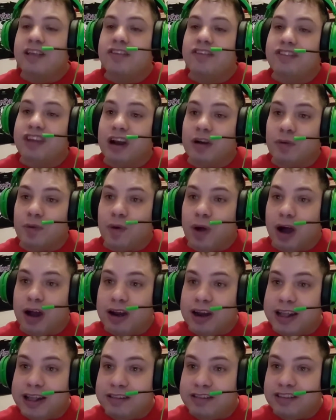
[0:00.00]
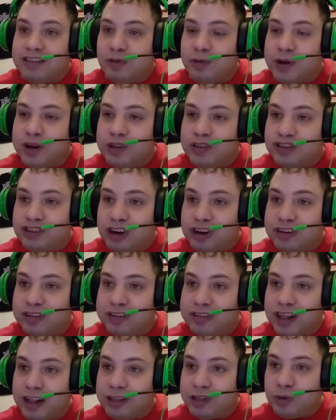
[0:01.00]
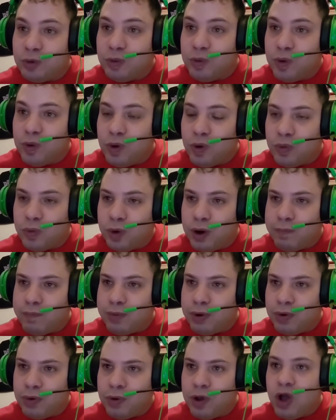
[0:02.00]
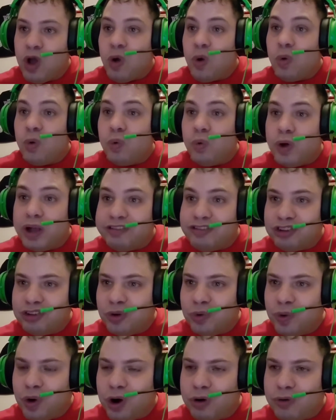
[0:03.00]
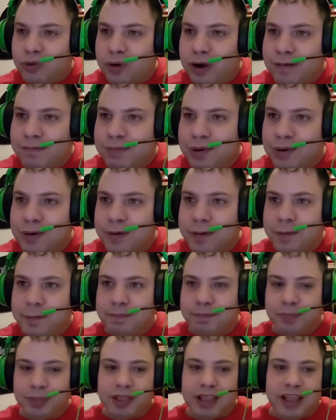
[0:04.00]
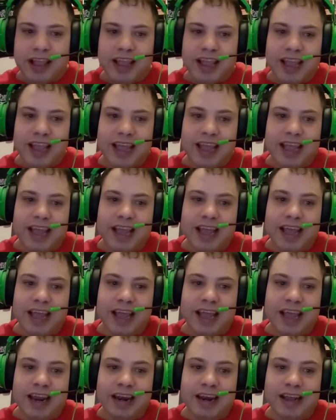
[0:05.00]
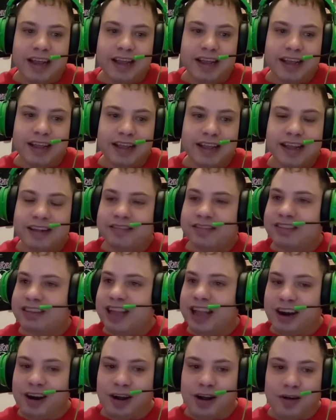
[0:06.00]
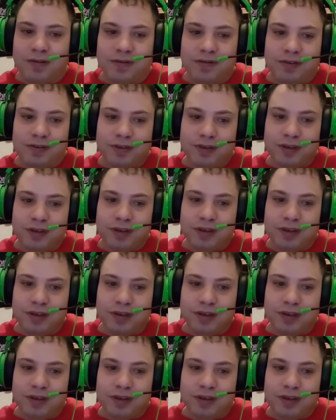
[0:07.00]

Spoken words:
Seth Rollins returns at the Royal Rumble, wins the Royal Rumble, and instead of